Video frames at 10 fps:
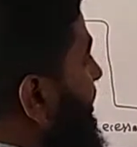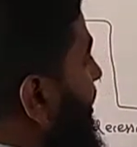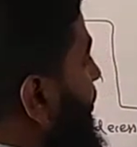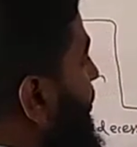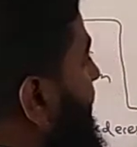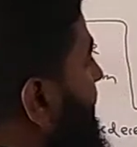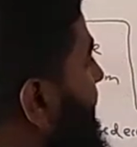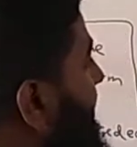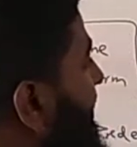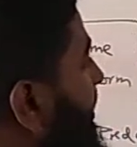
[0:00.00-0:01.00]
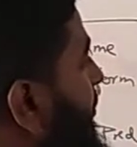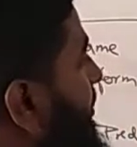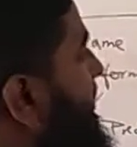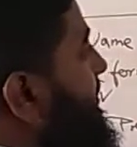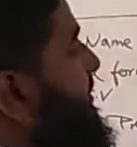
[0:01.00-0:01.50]
crore, 10 crore.
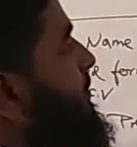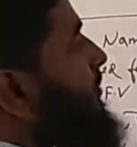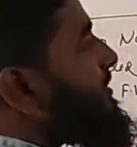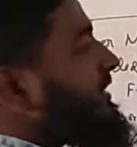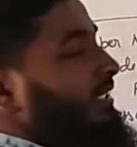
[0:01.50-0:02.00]
This was